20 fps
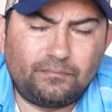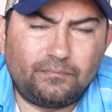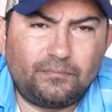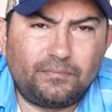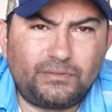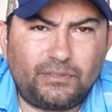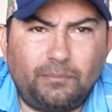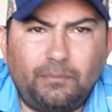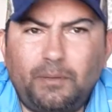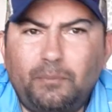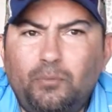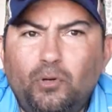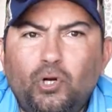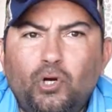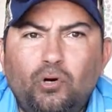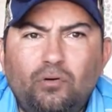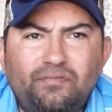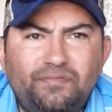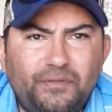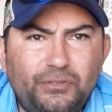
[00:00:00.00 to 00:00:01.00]
some people
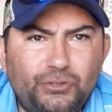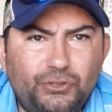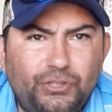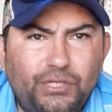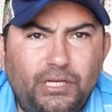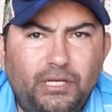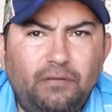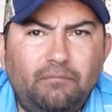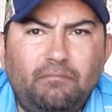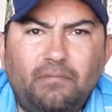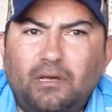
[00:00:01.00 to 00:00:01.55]
go fishing